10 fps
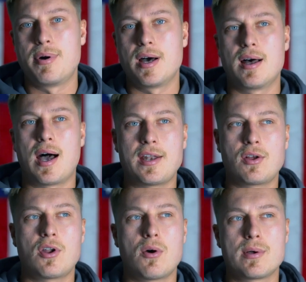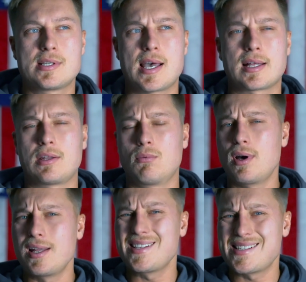but I don't know exactly.
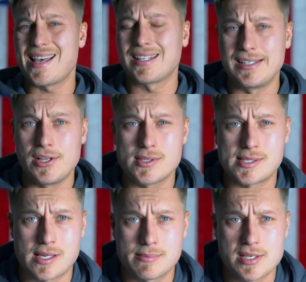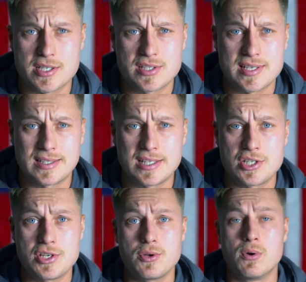What exactly does a substation
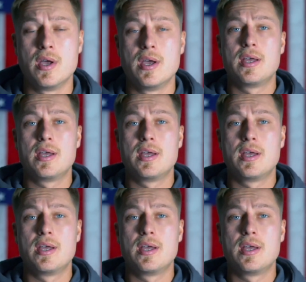technician do?